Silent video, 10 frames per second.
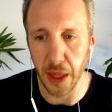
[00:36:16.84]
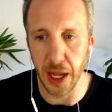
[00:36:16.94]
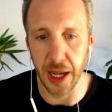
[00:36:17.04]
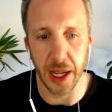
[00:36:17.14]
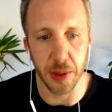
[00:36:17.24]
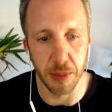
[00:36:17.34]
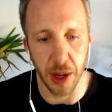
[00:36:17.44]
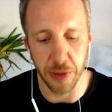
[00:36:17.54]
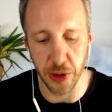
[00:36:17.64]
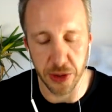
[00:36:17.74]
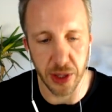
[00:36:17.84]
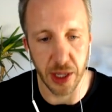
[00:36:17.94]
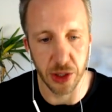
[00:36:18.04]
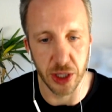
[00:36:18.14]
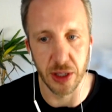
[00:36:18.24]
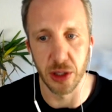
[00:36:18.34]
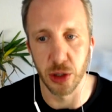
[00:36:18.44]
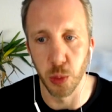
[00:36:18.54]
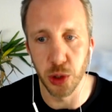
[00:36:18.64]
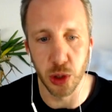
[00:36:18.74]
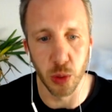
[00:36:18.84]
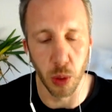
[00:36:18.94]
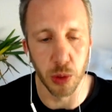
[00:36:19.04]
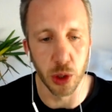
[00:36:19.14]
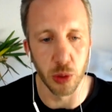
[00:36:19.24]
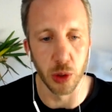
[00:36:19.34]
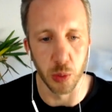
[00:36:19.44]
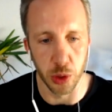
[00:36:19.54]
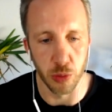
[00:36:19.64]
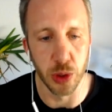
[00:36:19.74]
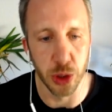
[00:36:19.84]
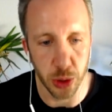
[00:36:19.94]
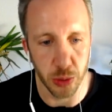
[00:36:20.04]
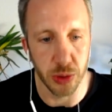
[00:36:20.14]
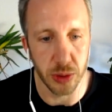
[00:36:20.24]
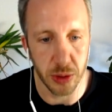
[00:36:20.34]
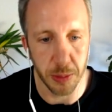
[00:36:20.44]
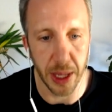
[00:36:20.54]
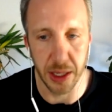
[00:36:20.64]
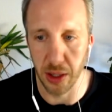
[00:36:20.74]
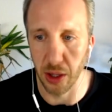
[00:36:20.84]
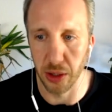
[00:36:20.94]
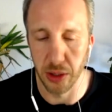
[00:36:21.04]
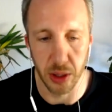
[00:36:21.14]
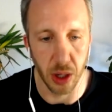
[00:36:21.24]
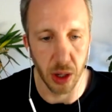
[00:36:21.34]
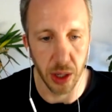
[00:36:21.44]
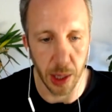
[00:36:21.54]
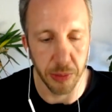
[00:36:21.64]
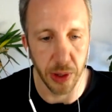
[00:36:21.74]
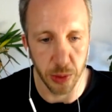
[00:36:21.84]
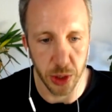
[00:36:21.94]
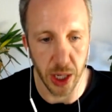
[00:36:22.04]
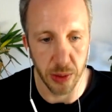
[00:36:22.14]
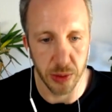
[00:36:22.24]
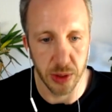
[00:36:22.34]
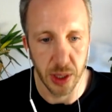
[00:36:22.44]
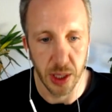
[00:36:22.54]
And I, my first thing, she said, "Would you? What would you do? Would you reduce spend on on upper funnel channels?"